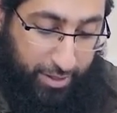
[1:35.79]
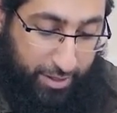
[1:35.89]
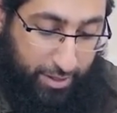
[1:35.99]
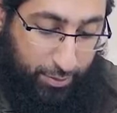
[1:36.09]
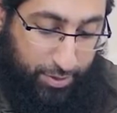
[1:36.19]

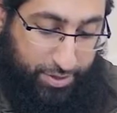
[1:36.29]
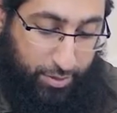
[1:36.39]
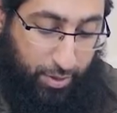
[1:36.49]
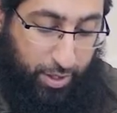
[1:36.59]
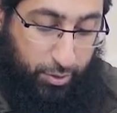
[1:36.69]

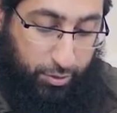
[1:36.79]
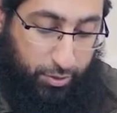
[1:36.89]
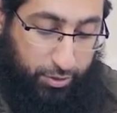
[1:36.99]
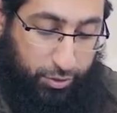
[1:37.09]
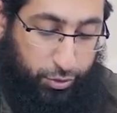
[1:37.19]

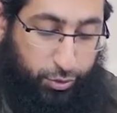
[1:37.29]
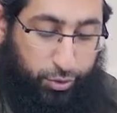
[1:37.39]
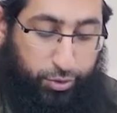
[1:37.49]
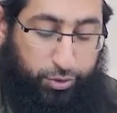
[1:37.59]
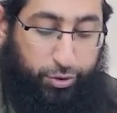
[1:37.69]
Wasiwaku,
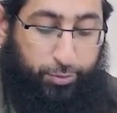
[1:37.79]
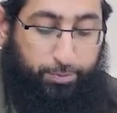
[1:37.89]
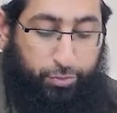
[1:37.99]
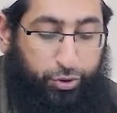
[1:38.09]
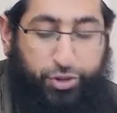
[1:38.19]
to